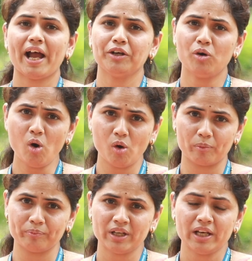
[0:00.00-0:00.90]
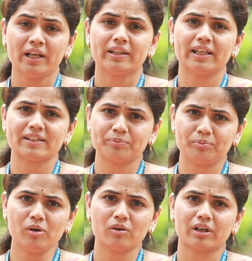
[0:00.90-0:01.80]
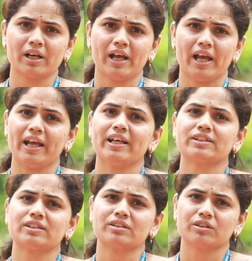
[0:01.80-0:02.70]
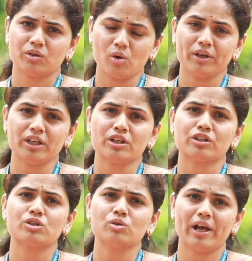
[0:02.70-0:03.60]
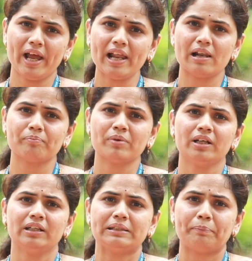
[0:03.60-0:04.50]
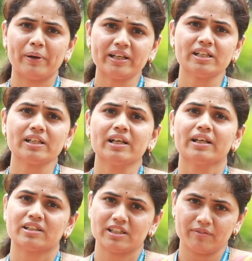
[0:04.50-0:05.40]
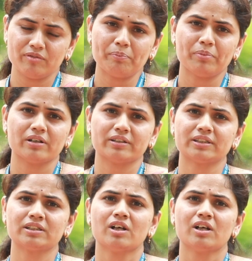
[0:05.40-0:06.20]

I hope this book is going to help the budding developers.